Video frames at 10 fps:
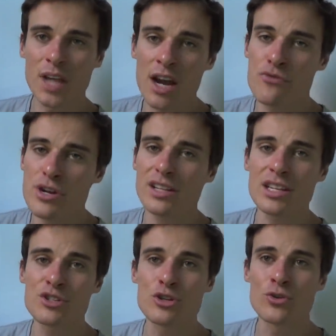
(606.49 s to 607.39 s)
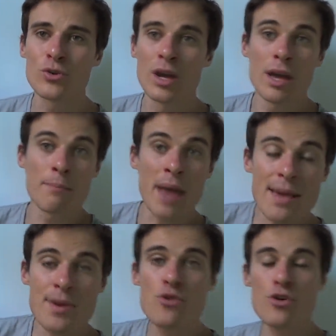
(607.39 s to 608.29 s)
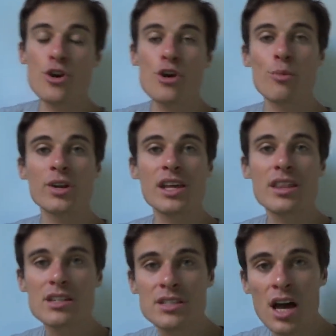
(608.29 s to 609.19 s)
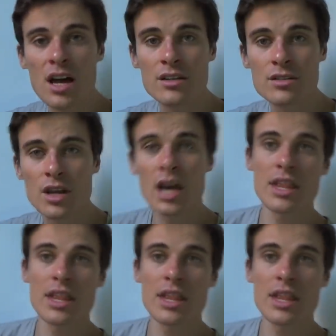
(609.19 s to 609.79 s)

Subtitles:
I really do. Maybe you're an anomaly that does.